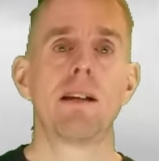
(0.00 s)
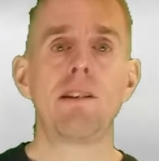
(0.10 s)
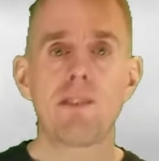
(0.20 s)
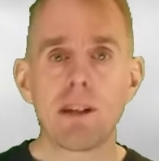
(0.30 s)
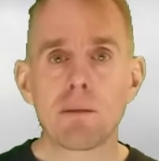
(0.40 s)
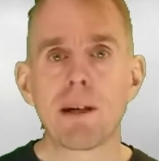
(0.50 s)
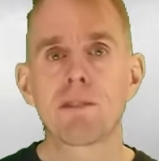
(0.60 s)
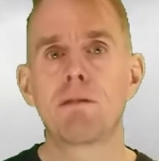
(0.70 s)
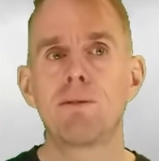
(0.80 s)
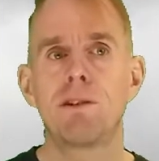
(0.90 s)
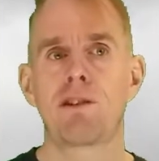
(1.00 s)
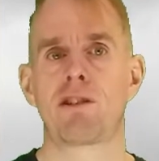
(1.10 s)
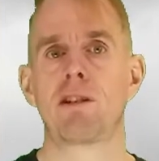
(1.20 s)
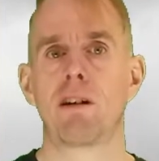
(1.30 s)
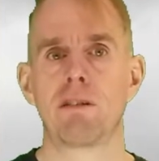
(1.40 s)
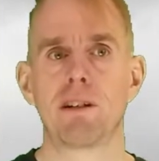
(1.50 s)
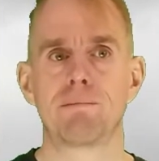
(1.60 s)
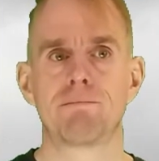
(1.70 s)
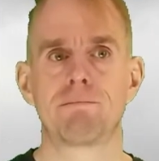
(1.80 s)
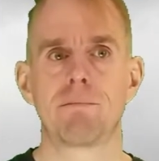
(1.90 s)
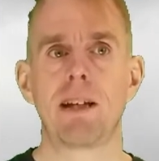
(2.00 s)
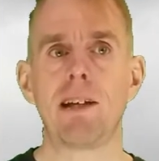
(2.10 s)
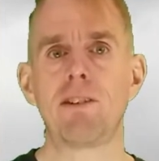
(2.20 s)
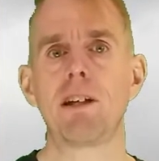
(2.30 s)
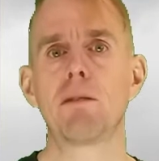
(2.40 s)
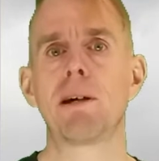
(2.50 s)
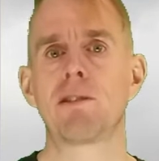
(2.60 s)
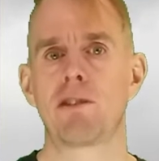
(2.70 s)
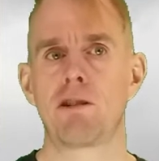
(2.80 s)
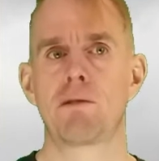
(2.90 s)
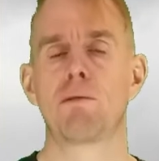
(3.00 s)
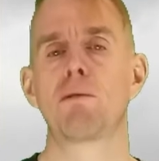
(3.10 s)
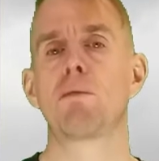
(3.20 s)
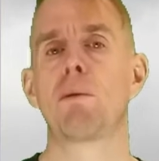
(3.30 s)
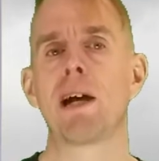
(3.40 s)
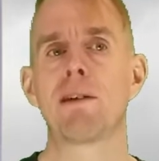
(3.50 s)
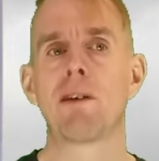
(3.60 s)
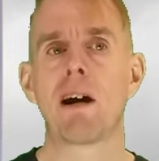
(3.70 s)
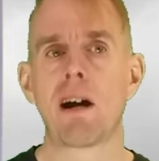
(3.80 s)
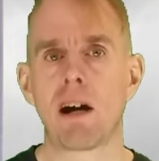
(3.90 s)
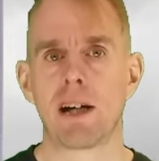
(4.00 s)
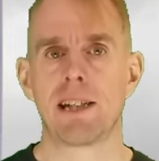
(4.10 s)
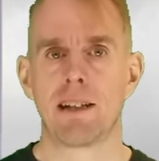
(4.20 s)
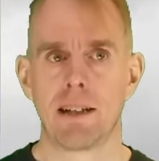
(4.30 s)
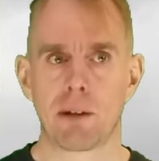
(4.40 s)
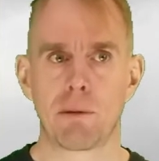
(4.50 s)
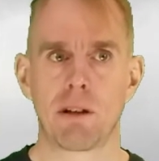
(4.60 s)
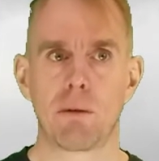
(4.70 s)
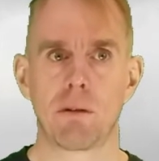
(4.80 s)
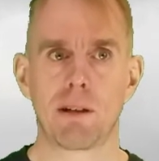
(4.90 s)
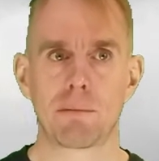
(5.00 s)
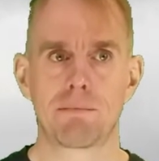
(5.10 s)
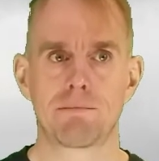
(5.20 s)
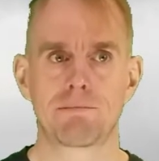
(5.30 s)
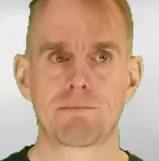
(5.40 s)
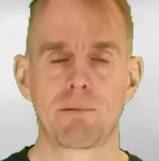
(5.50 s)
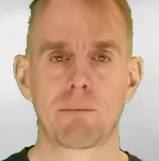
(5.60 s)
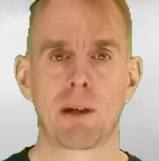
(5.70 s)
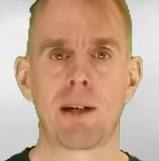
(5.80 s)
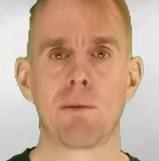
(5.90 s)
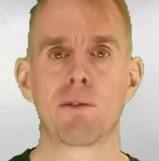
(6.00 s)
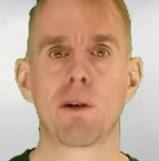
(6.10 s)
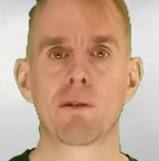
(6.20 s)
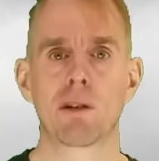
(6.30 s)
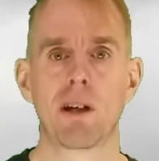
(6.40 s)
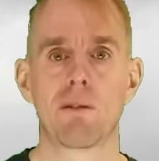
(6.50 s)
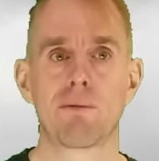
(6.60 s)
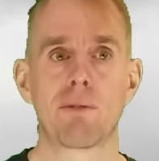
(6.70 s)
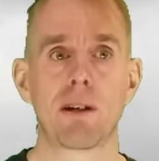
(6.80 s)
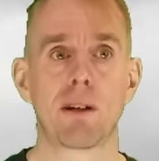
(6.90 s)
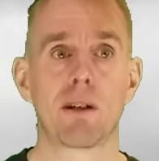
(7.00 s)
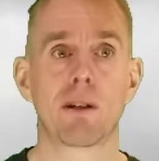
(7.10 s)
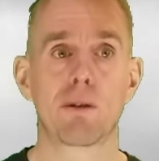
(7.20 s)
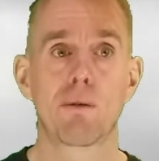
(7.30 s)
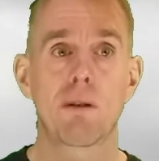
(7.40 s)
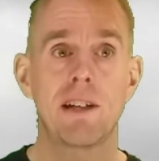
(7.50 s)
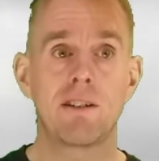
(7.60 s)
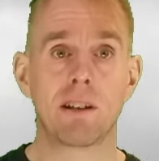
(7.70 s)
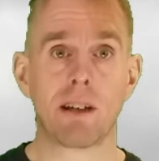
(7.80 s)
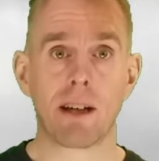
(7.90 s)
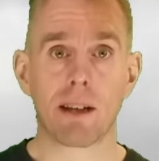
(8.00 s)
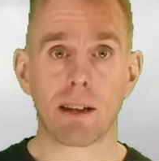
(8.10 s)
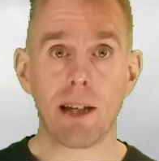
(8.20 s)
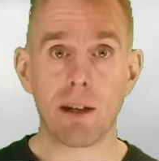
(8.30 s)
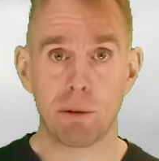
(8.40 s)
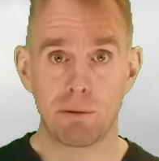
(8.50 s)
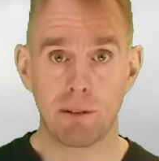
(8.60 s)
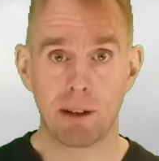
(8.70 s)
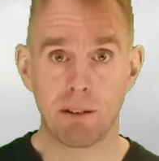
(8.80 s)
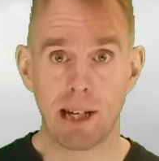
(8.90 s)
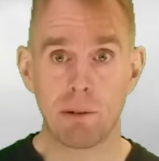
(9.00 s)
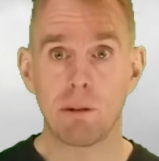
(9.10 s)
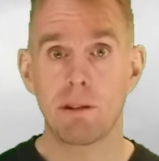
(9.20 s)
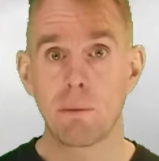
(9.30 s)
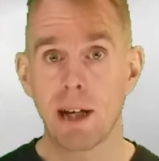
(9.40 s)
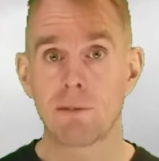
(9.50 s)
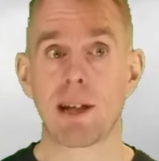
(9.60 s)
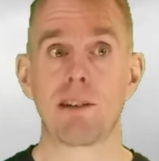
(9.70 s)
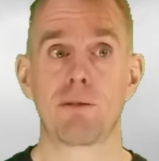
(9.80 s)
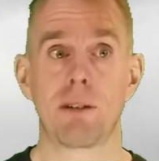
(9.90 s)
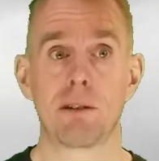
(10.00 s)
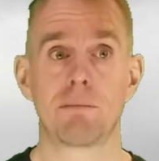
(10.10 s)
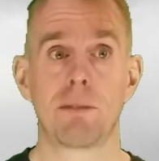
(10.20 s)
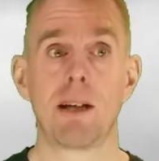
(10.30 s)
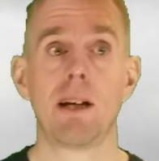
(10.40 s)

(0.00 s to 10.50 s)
Let's think about the reverse scenario. Let's think about systems where we have high liquid holdup, where we've got far greater liquid flow now than we have gas flow.